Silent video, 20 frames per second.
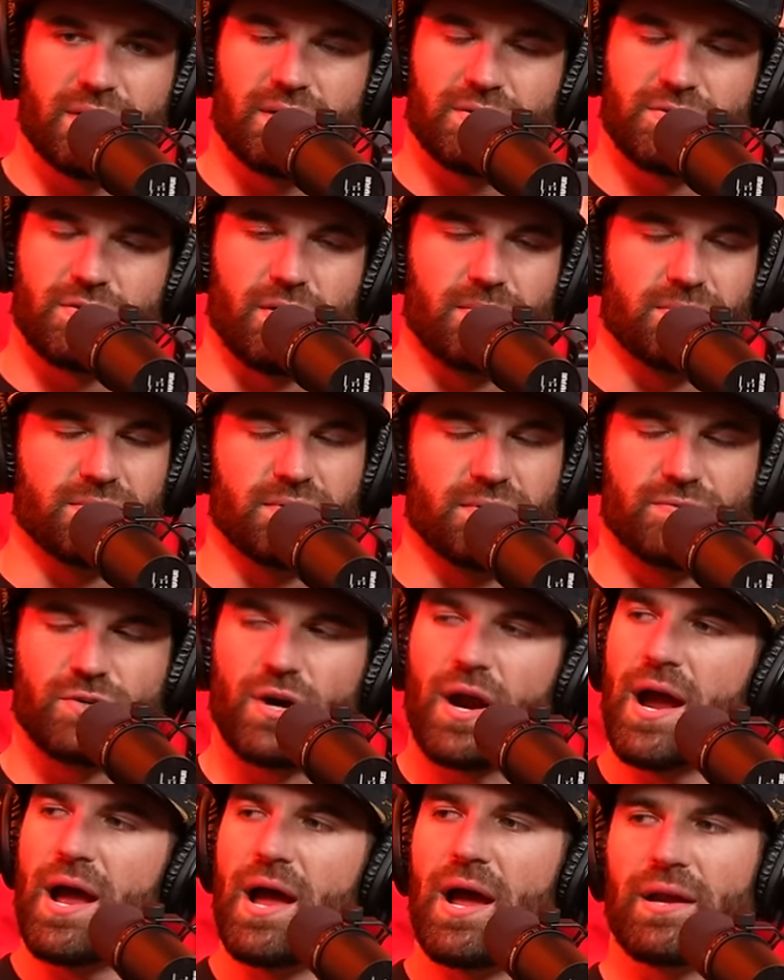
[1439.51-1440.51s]
terms of
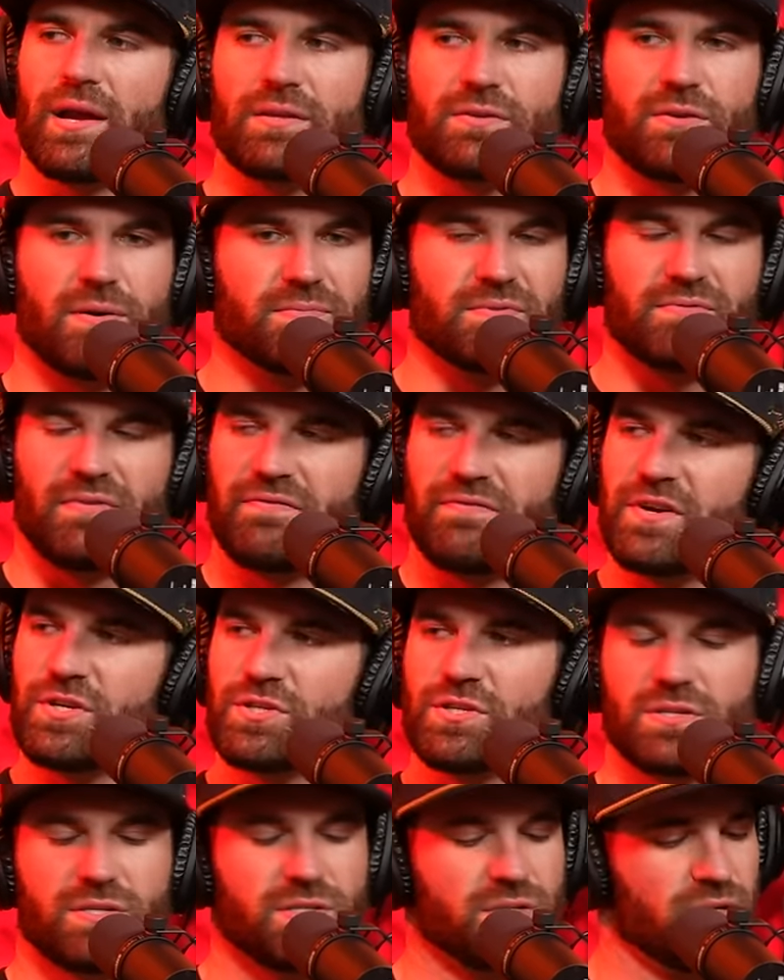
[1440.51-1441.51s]
drag, in terms of
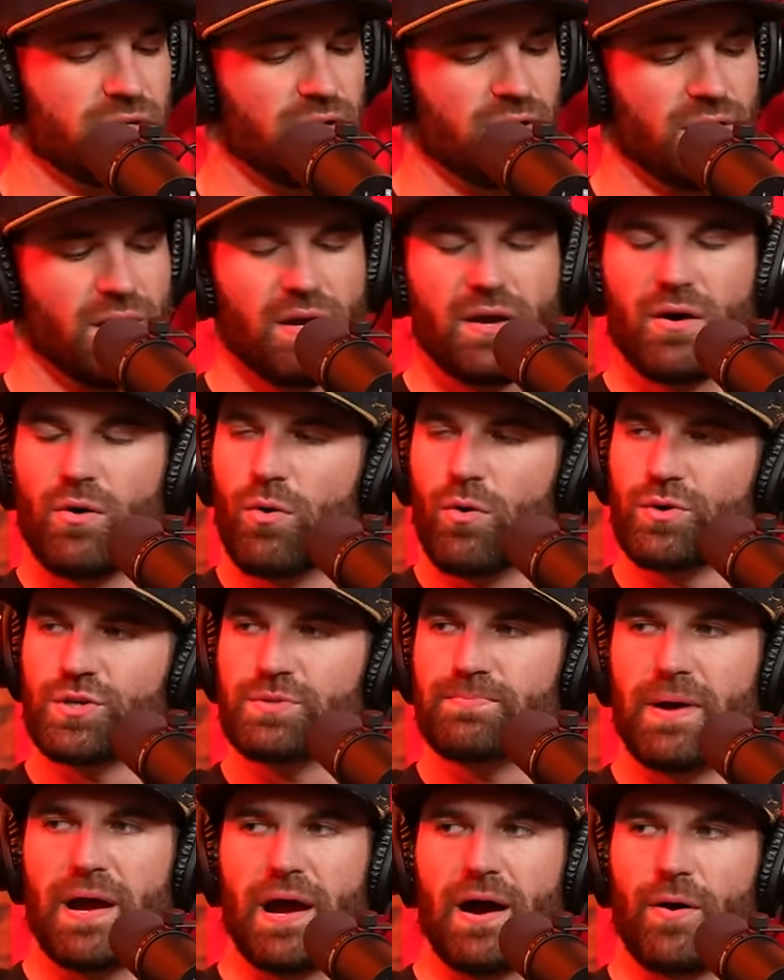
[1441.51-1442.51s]
efficiency,
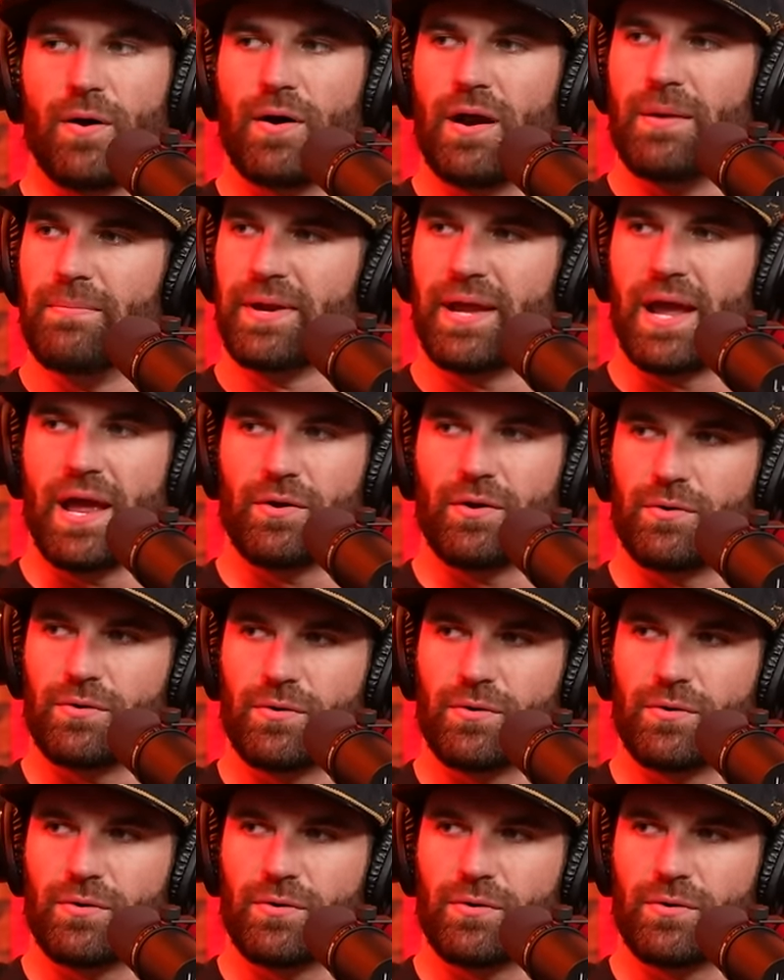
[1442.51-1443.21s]
horsepower, and mechanical